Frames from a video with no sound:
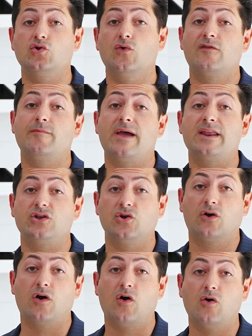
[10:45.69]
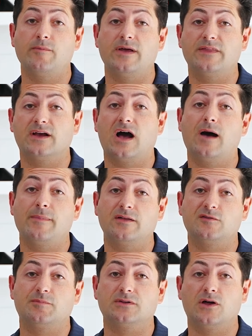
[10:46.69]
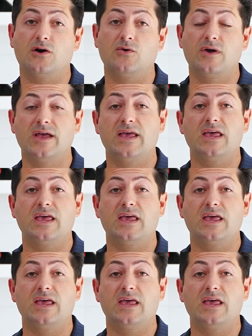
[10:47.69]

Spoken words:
you have made in your home in the comments below.